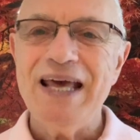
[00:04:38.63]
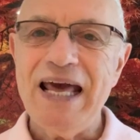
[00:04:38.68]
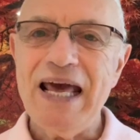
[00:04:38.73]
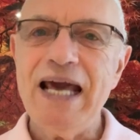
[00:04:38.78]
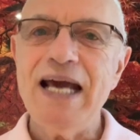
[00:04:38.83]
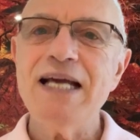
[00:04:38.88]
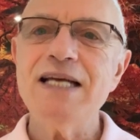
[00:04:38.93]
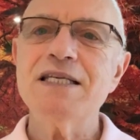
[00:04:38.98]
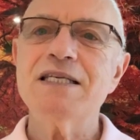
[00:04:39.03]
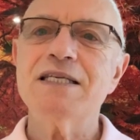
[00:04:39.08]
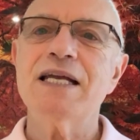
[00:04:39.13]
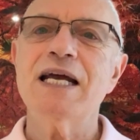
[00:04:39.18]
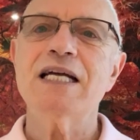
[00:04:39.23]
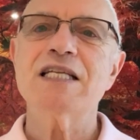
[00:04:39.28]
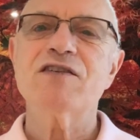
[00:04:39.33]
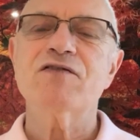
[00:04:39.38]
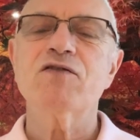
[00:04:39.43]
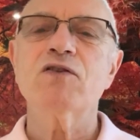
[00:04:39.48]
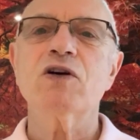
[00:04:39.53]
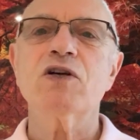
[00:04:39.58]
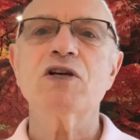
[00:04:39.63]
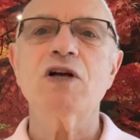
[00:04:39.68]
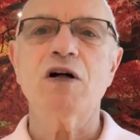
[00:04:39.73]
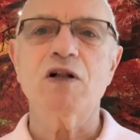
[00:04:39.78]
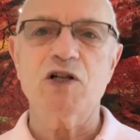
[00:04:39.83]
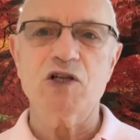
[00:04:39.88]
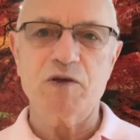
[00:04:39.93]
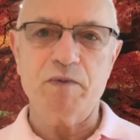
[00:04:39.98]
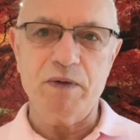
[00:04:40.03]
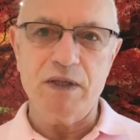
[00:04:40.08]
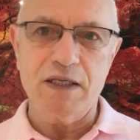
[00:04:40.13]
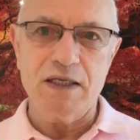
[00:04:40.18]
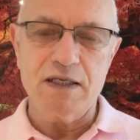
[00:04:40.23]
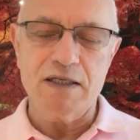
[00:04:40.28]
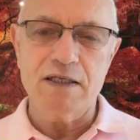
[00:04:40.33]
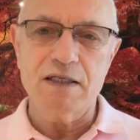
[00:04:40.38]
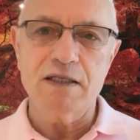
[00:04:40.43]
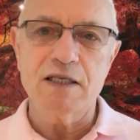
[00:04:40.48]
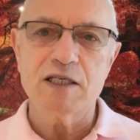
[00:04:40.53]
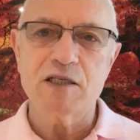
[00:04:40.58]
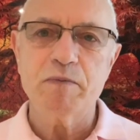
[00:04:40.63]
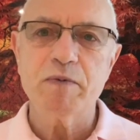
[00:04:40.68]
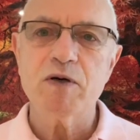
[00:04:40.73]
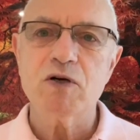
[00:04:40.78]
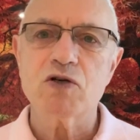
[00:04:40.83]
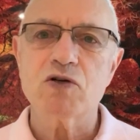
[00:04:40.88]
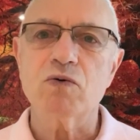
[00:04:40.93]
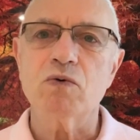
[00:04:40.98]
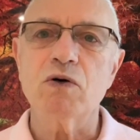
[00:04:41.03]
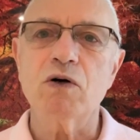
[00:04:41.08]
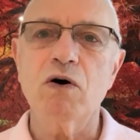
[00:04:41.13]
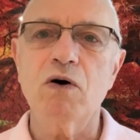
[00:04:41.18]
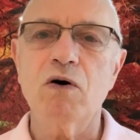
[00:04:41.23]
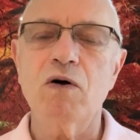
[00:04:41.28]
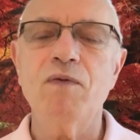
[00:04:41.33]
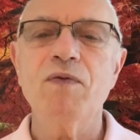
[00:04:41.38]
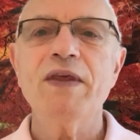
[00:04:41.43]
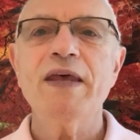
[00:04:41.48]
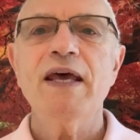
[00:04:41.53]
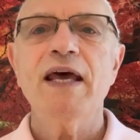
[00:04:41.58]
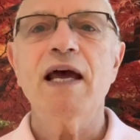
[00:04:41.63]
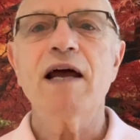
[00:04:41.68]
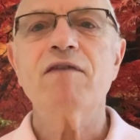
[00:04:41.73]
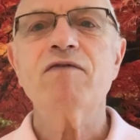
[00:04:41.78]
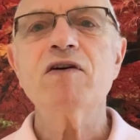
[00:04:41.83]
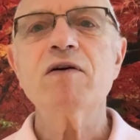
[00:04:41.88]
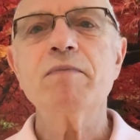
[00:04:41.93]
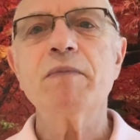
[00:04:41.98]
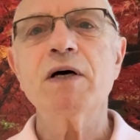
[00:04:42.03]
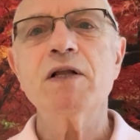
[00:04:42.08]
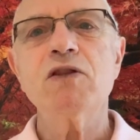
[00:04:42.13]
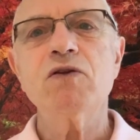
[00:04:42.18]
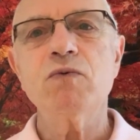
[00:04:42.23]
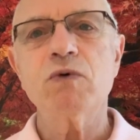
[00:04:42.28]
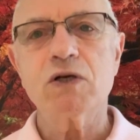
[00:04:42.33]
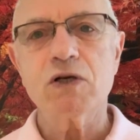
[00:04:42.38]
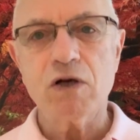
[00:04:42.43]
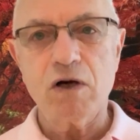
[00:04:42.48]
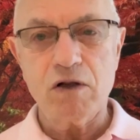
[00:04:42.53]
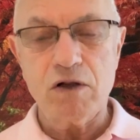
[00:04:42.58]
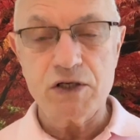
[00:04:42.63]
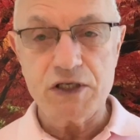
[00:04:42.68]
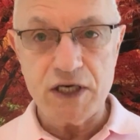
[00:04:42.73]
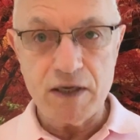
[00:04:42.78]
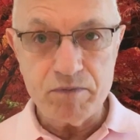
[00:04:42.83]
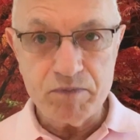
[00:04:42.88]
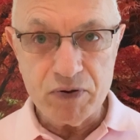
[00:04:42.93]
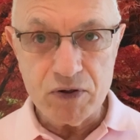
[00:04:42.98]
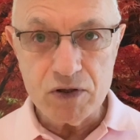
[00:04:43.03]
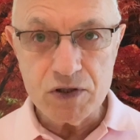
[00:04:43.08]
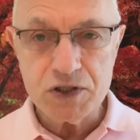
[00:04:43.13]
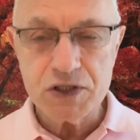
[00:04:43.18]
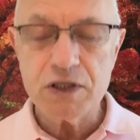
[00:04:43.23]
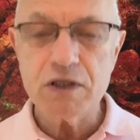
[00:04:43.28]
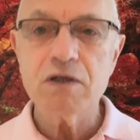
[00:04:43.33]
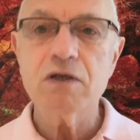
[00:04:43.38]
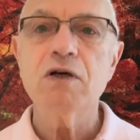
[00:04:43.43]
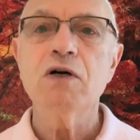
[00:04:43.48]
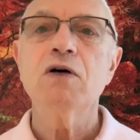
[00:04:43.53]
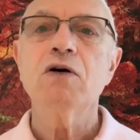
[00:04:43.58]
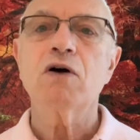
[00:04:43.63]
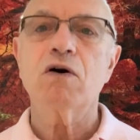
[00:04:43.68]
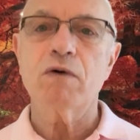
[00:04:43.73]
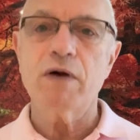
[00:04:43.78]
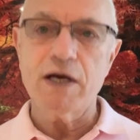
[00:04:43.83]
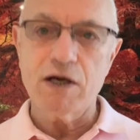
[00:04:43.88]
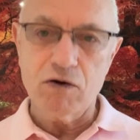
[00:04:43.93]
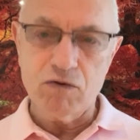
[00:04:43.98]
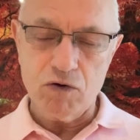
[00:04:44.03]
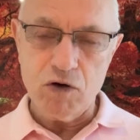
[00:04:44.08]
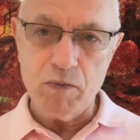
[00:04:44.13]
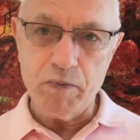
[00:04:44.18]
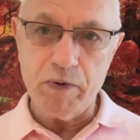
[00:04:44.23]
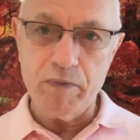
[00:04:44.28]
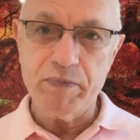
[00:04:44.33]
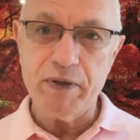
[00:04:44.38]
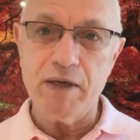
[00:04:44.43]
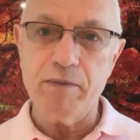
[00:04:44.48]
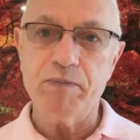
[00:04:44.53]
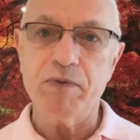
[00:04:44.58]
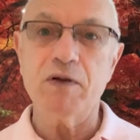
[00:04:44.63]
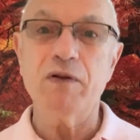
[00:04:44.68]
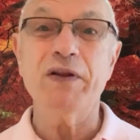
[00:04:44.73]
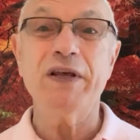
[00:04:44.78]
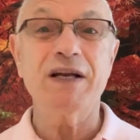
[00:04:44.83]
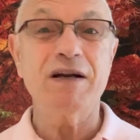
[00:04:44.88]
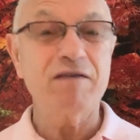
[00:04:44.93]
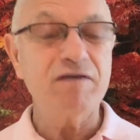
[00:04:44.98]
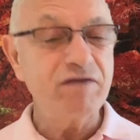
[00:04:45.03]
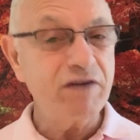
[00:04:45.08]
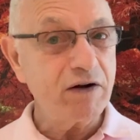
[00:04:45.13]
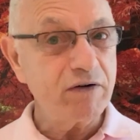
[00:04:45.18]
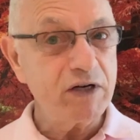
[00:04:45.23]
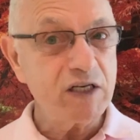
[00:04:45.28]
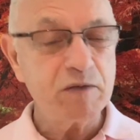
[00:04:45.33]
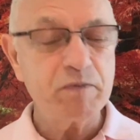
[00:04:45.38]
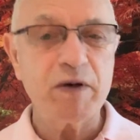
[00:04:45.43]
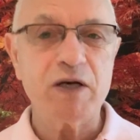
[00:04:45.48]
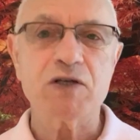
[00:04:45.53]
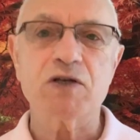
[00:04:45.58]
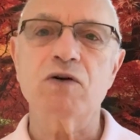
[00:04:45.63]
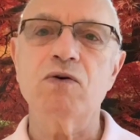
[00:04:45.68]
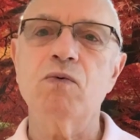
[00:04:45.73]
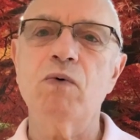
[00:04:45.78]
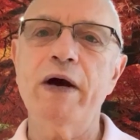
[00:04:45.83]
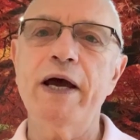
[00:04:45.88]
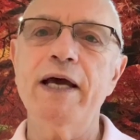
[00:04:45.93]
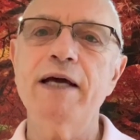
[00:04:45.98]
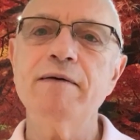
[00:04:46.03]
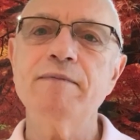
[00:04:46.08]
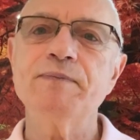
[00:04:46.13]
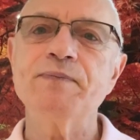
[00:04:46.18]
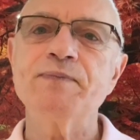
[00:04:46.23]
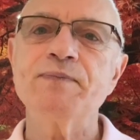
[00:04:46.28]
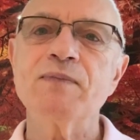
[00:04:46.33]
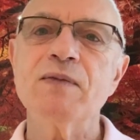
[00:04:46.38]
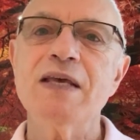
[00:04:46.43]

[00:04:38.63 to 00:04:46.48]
A stands for acknowledgement. This is the spiritual goal. Every month you acknowledge a person or a group of people in a very special way.